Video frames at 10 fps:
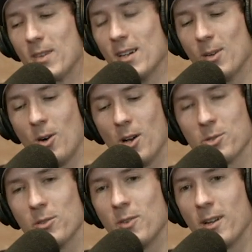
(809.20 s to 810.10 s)
Uh,
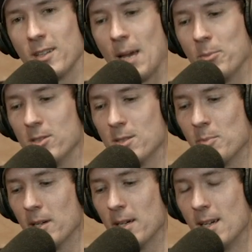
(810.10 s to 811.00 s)
also a fun game we used to
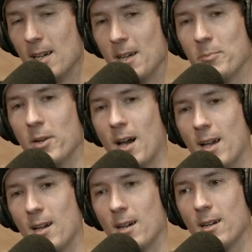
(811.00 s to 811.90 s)
play. But
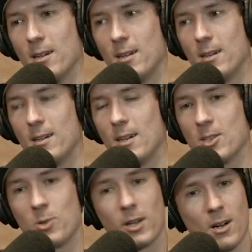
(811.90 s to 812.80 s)
I, uh,
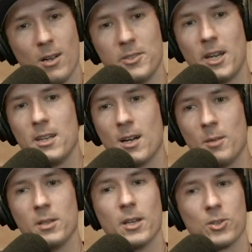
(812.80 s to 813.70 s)
so I called Danielle,
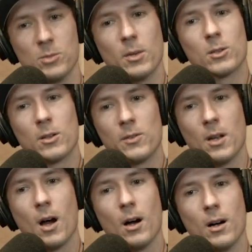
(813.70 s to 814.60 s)
being like, she's my girlfriend
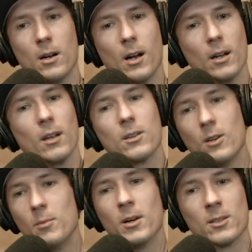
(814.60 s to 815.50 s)
now. I got to
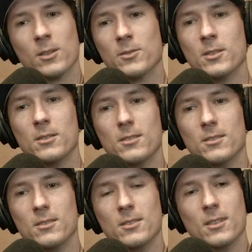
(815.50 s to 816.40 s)
call my girlfriend.
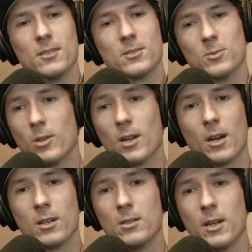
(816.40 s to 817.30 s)
You know, this is what I
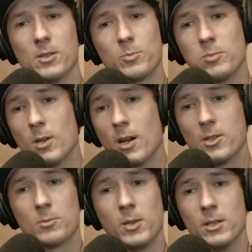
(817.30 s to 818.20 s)
got to do. I just pl- I
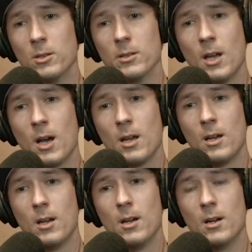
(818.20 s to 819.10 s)
just played Goldeneye.
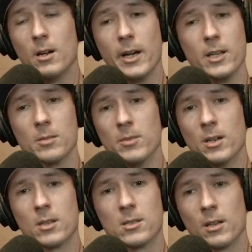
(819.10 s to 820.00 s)
I ate some
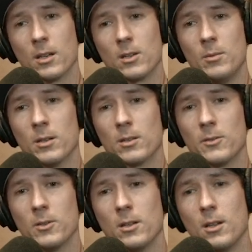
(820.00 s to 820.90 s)
nuggets and I got to call my
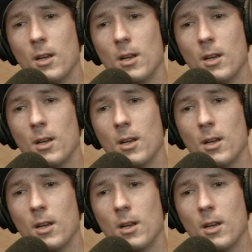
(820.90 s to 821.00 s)
girlfriend.